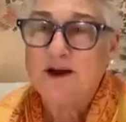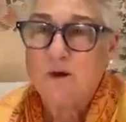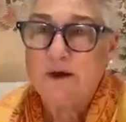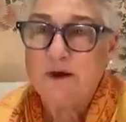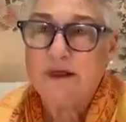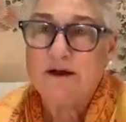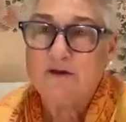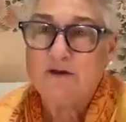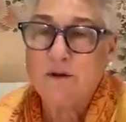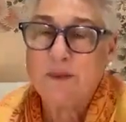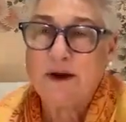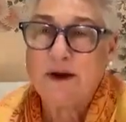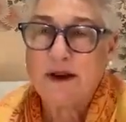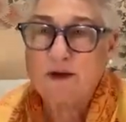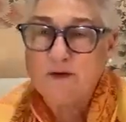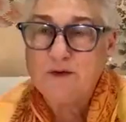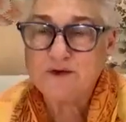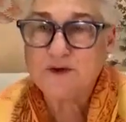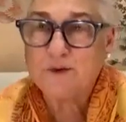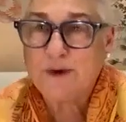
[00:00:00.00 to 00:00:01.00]
with everybody
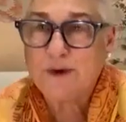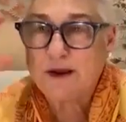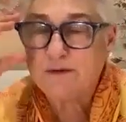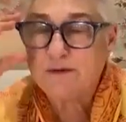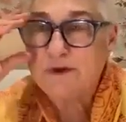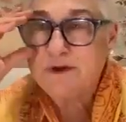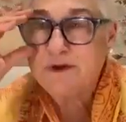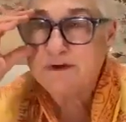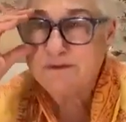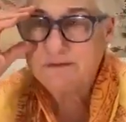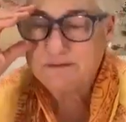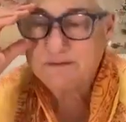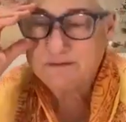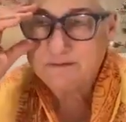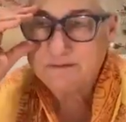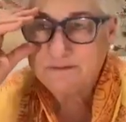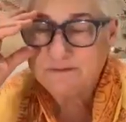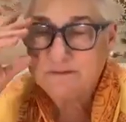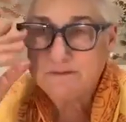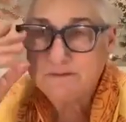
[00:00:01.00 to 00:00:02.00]
who's around you.
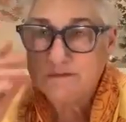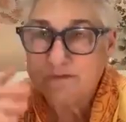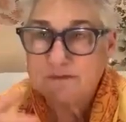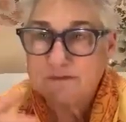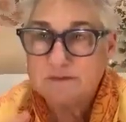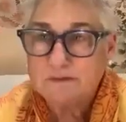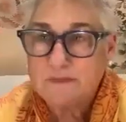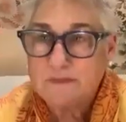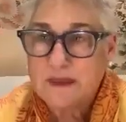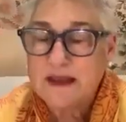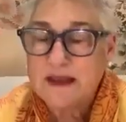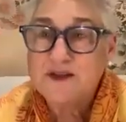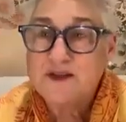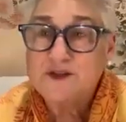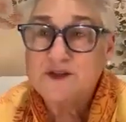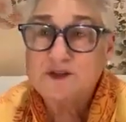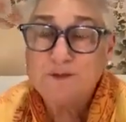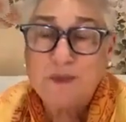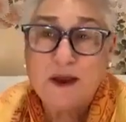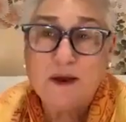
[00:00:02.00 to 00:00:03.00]

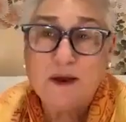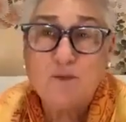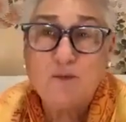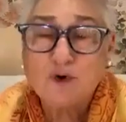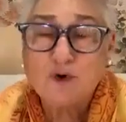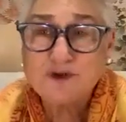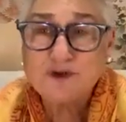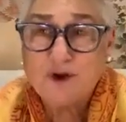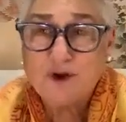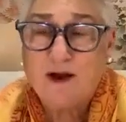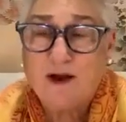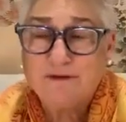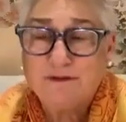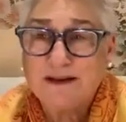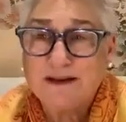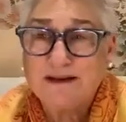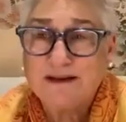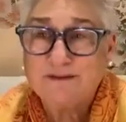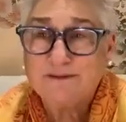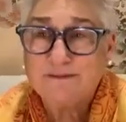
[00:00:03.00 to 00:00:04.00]
Speak more
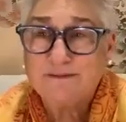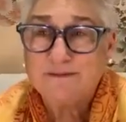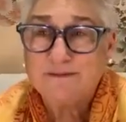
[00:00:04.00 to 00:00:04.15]
softly.